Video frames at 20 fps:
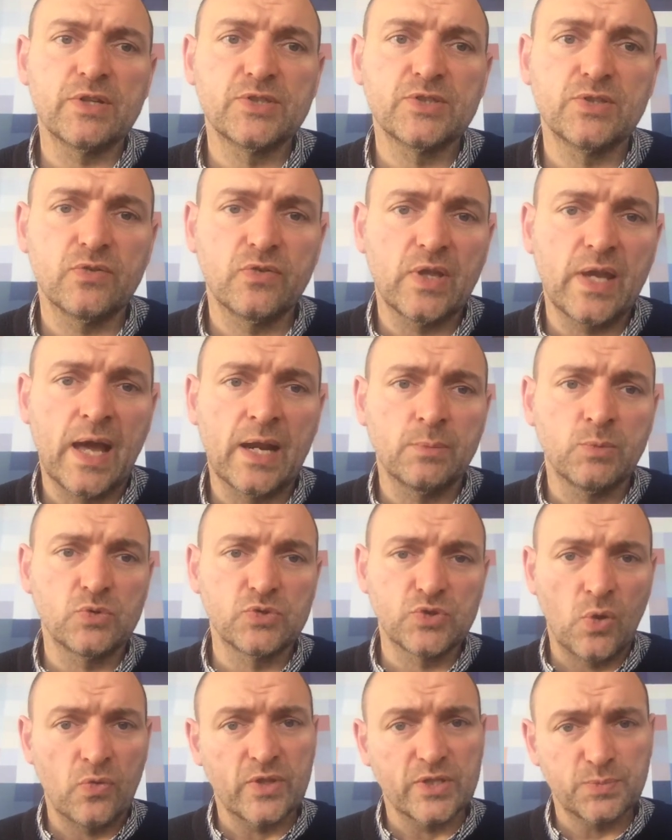of the animals
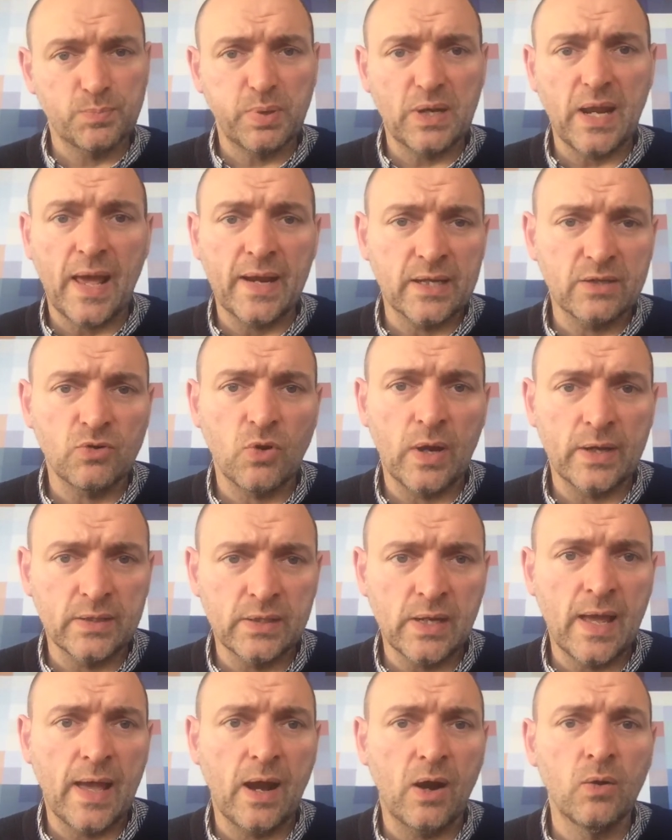on this planet right
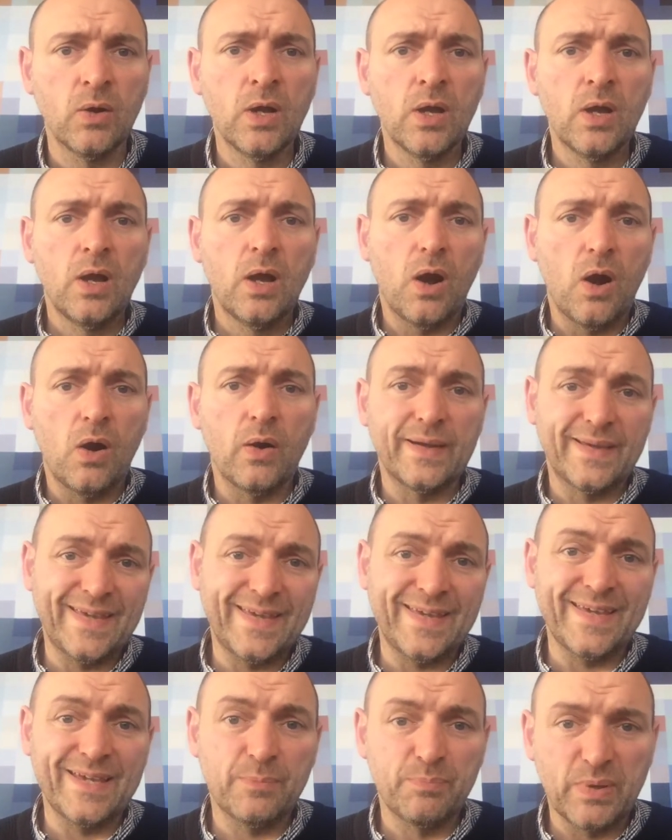now are
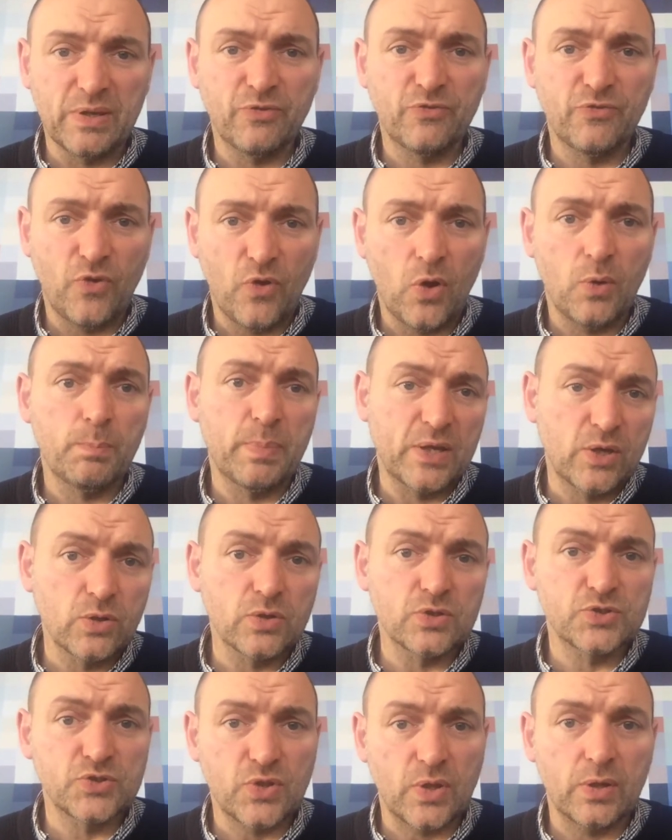here
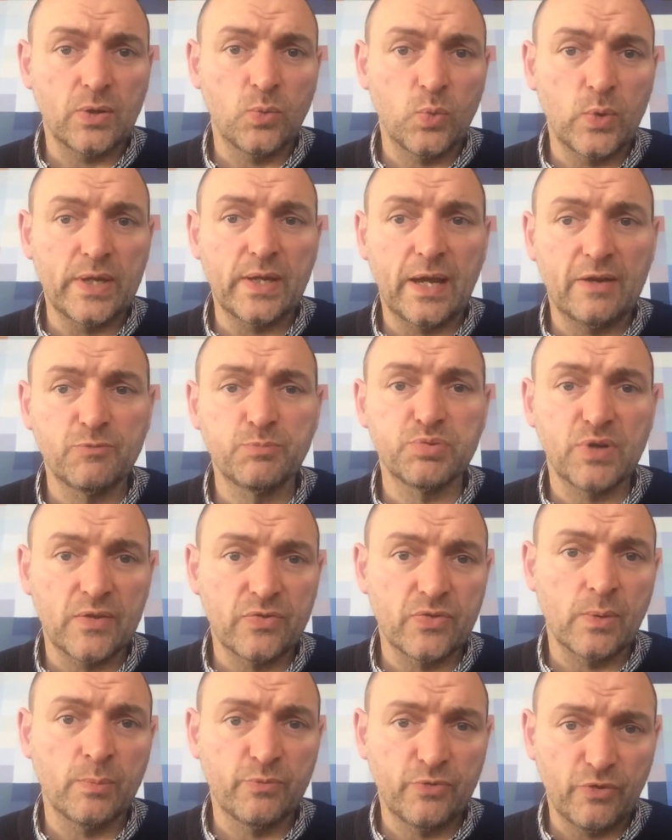because that we have
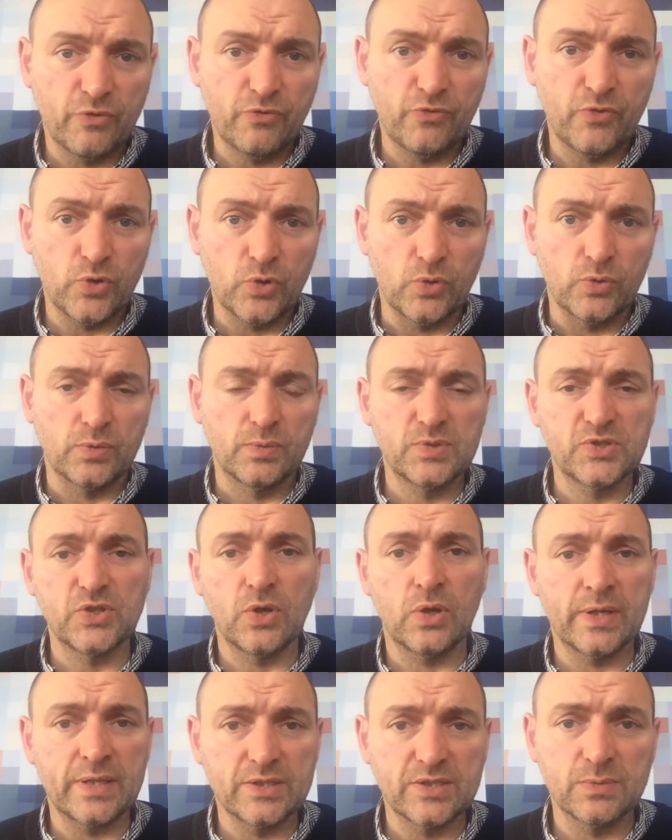bred them for food,
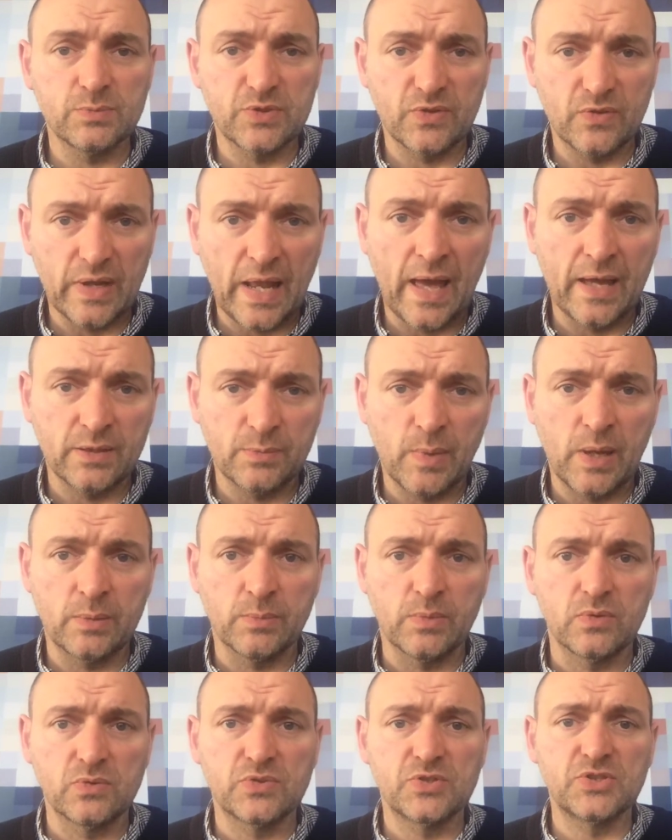certainly in terms of land
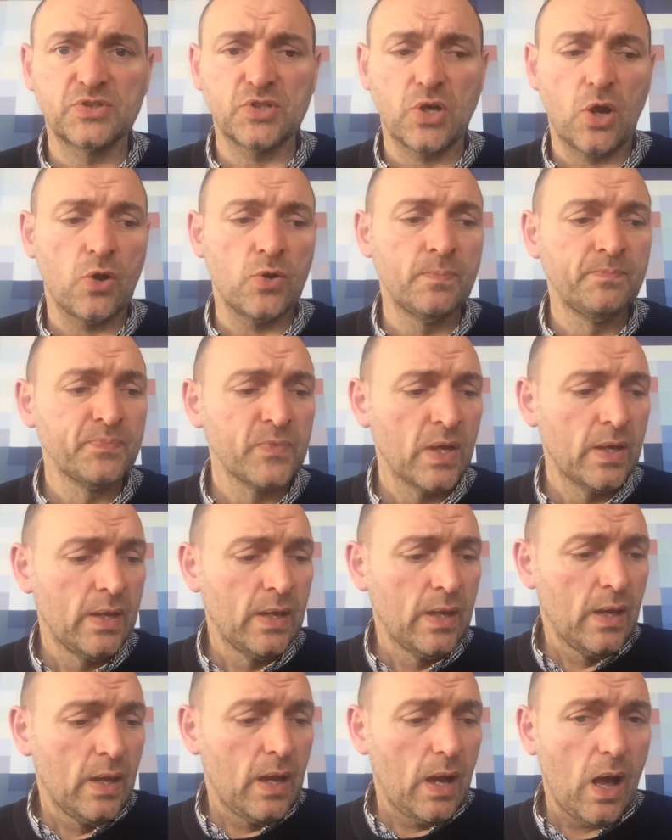mammals. So
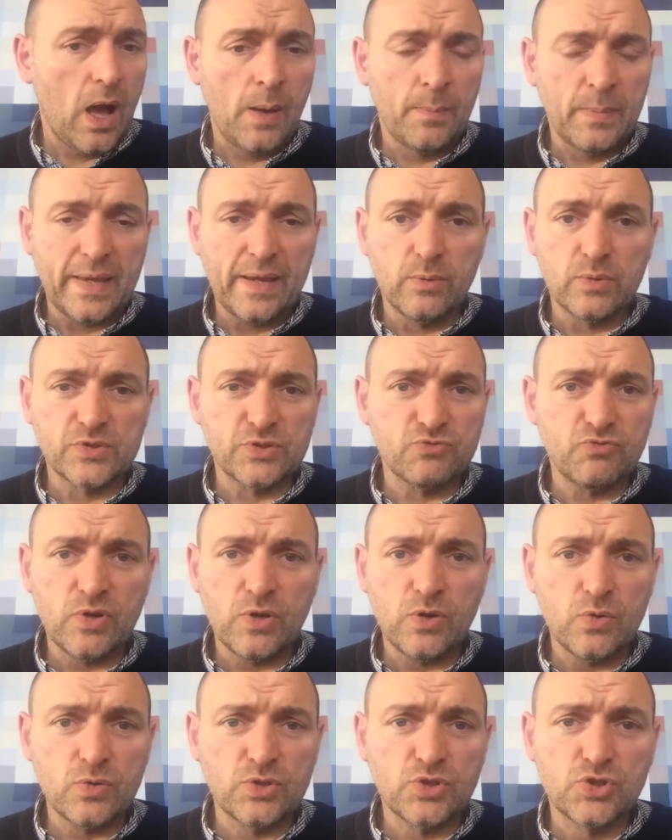it was a
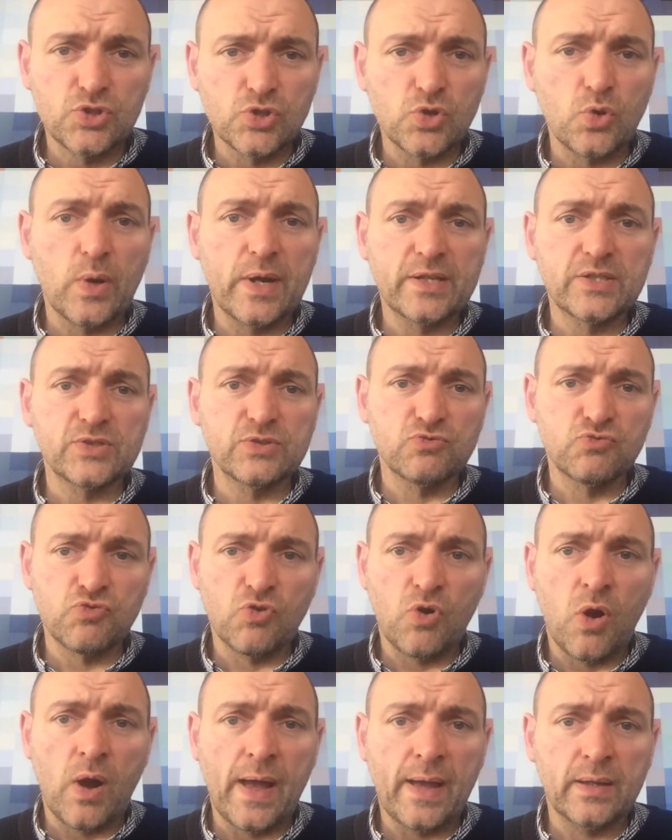real joy to
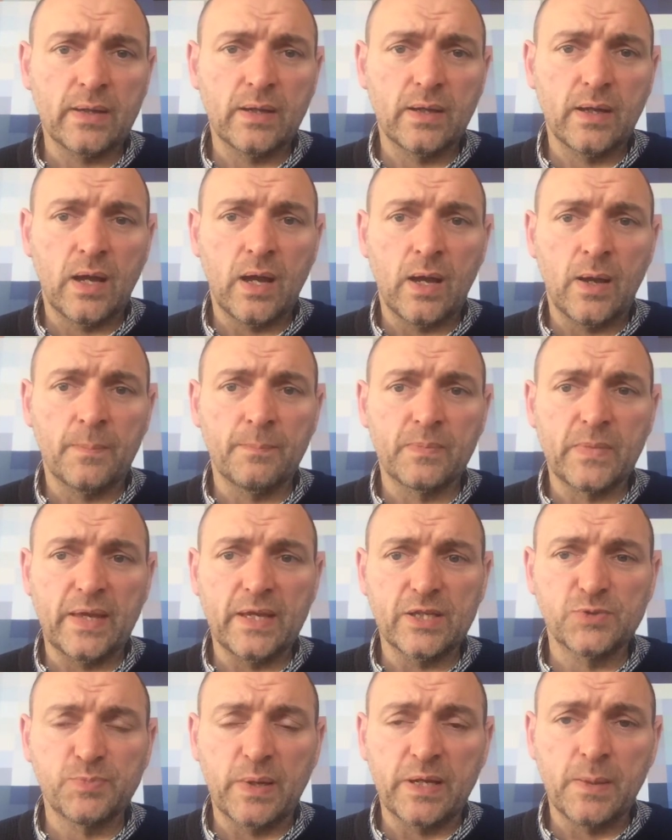write.
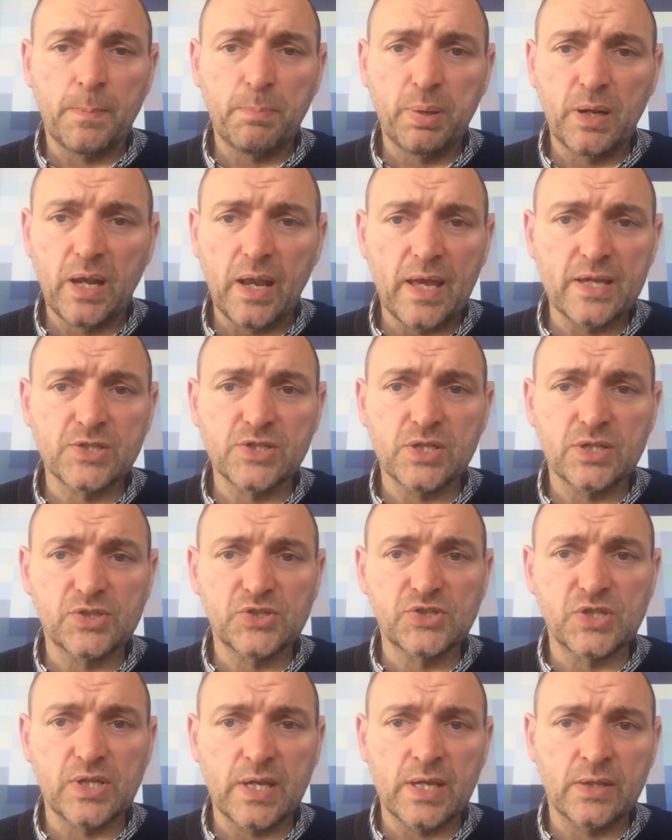It's been a pleasure
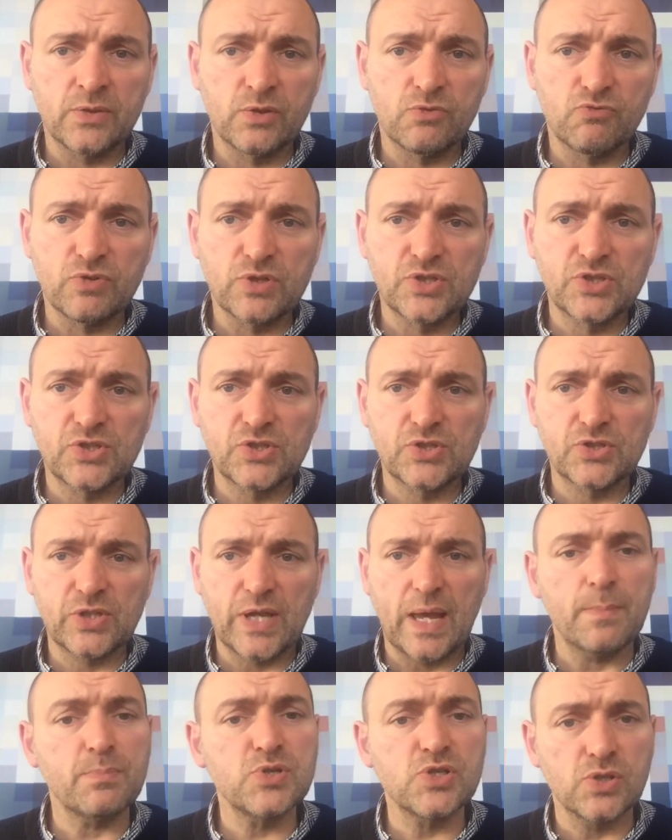seeing the
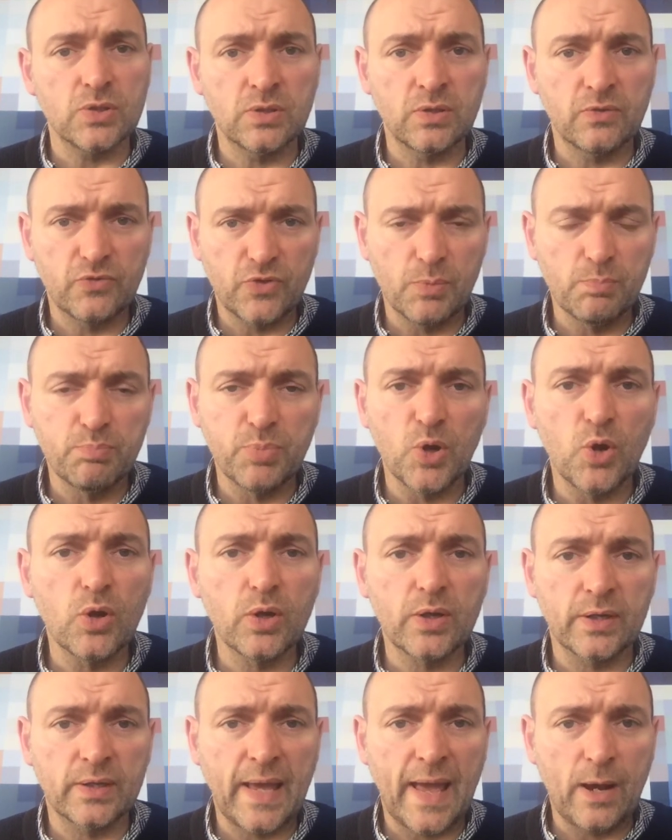reception of the
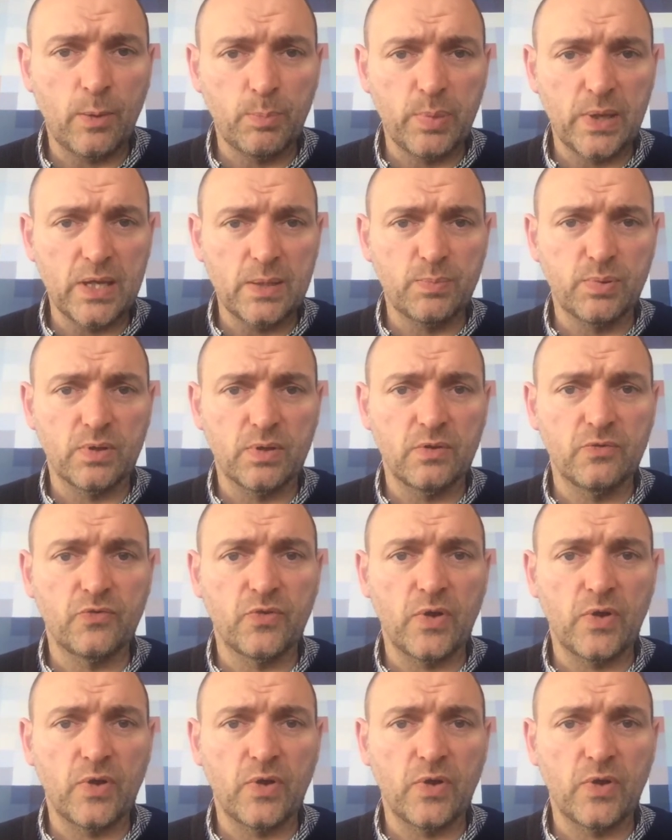book and how people have